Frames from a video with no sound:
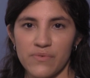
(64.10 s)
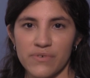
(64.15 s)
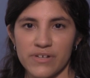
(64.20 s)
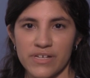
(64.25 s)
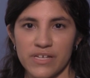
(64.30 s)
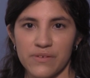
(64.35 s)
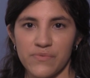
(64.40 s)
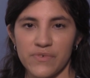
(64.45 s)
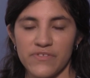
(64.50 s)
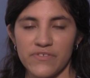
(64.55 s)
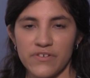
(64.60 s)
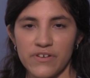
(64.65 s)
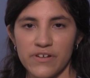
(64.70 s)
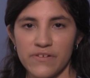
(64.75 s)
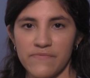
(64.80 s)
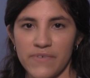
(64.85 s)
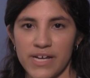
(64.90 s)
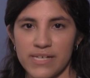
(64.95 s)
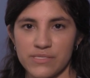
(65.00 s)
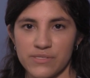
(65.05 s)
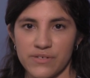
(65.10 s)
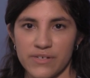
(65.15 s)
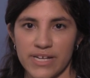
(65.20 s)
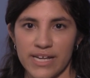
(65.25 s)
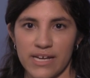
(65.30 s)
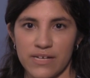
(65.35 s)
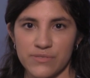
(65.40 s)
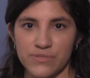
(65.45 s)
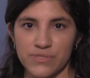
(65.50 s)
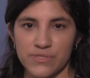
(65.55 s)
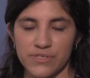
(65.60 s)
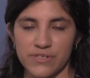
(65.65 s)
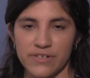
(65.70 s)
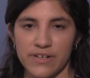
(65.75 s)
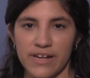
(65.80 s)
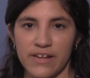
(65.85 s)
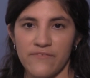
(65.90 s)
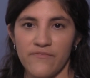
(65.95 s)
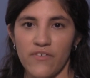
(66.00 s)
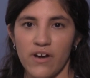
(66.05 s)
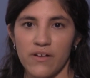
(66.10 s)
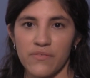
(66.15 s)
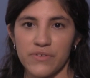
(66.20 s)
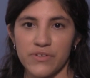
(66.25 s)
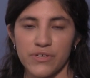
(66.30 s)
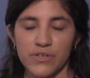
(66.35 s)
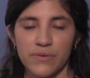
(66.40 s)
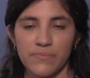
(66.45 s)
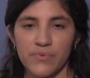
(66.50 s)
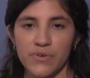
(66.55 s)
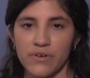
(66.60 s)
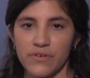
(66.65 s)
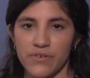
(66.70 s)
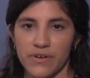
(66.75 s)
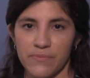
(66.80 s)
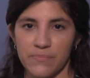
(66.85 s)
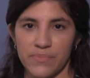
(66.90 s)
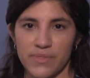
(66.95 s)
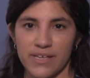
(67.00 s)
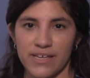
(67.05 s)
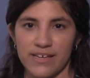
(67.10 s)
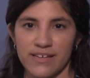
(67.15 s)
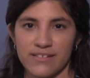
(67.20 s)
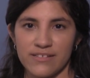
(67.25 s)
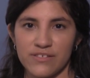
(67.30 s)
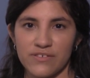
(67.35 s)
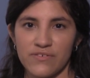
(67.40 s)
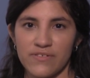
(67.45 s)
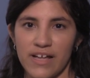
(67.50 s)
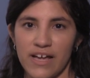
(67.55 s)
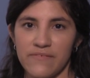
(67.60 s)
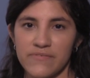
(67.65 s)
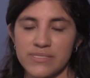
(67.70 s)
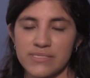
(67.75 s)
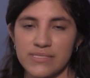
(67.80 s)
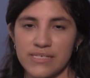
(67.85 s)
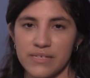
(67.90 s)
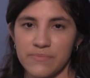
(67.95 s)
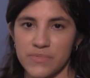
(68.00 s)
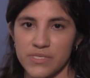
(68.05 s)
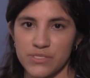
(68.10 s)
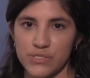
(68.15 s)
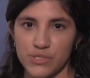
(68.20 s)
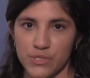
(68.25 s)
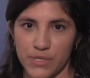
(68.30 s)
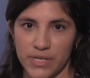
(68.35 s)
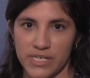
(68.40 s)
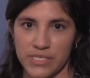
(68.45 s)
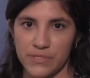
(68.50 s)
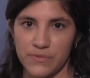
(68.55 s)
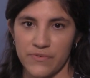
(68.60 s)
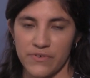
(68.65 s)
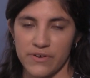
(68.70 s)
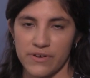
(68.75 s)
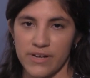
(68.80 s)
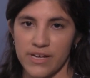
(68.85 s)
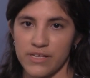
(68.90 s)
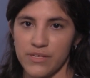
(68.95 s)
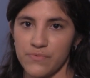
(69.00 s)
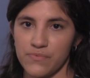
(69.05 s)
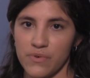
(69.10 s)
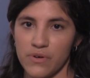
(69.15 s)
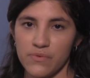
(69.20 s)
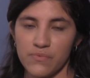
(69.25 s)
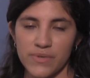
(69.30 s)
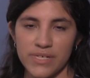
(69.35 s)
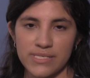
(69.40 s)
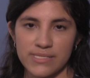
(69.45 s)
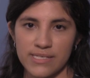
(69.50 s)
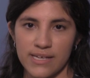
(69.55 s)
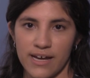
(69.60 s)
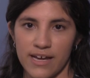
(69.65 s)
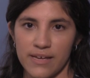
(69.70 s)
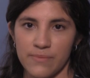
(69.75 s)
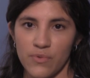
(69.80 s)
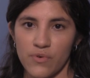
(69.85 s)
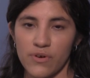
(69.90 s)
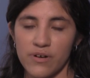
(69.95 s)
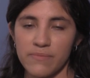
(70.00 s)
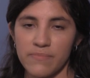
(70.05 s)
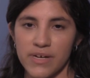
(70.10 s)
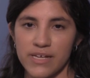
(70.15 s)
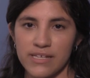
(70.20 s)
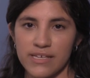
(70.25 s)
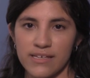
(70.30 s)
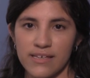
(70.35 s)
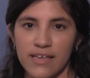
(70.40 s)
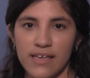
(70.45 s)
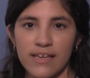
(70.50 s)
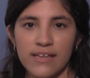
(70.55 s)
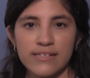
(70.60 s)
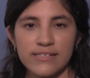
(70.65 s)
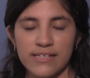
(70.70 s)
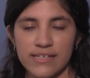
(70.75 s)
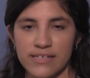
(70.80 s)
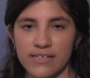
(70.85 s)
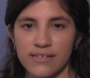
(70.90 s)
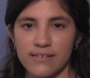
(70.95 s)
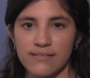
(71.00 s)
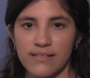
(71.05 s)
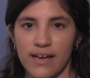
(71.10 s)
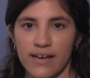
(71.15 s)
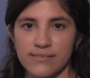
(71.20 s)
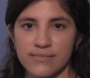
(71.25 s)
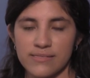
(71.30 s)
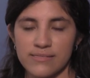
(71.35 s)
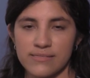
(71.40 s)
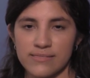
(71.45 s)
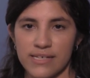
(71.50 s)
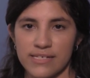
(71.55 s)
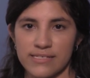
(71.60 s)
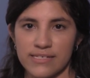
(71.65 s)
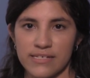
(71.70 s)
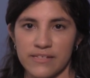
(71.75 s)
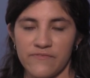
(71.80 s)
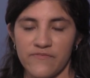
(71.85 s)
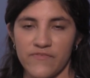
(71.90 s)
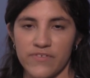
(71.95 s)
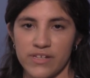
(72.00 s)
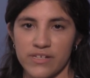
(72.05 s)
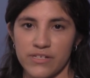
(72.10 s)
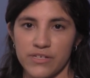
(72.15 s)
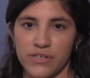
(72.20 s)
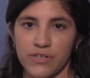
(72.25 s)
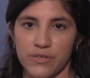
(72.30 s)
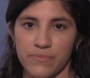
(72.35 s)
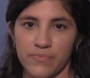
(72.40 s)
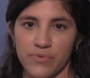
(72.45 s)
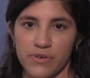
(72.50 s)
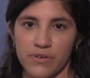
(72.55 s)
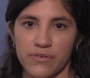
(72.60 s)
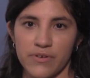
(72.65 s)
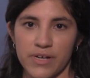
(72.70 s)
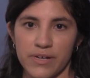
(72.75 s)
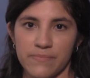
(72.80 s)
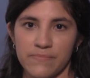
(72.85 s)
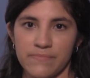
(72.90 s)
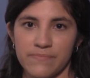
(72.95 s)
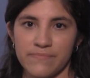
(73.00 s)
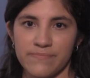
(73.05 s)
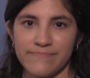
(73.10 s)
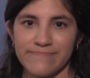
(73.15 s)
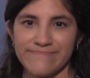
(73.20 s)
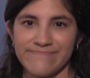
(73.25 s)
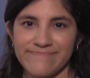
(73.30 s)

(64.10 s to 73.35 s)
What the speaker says: working with your advisor and counselor and following your program plan, you'll have a seamless transfer and you won't waste time or money taking classes that didn't fit into your program.